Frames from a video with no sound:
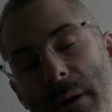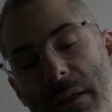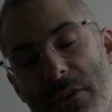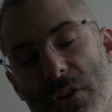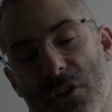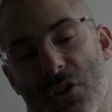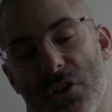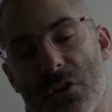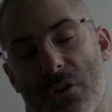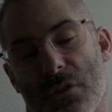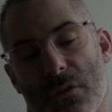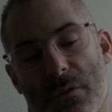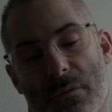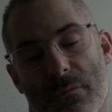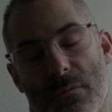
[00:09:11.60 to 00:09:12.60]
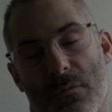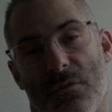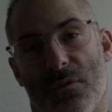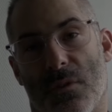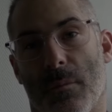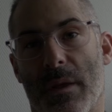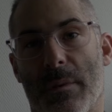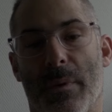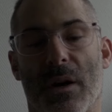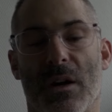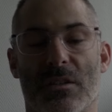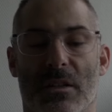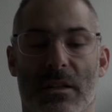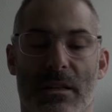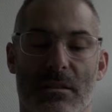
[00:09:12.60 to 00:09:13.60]
about this shoe, for me
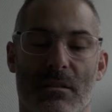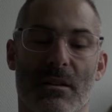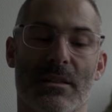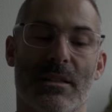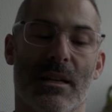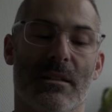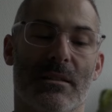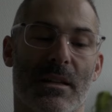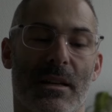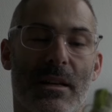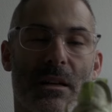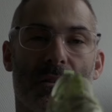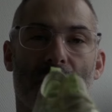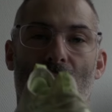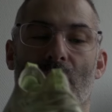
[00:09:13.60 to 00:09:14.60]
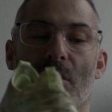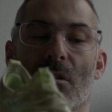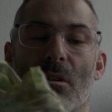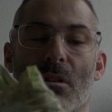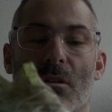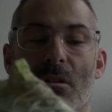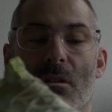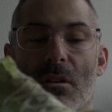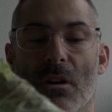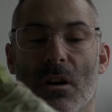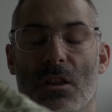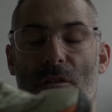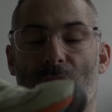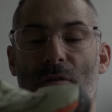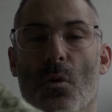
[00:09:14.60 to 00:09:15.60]
personally, is I tend to hit on the
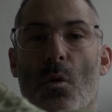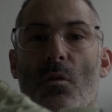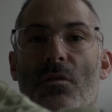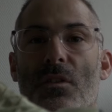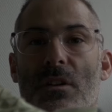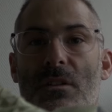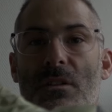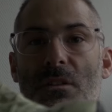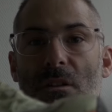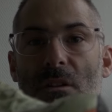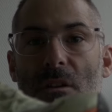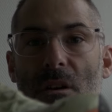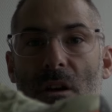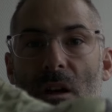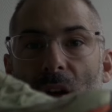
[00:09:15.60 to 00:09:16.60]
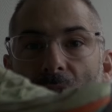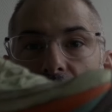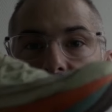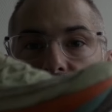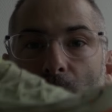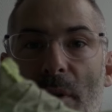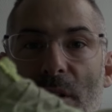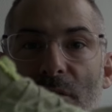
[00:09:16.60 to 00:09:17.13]
forefoot to the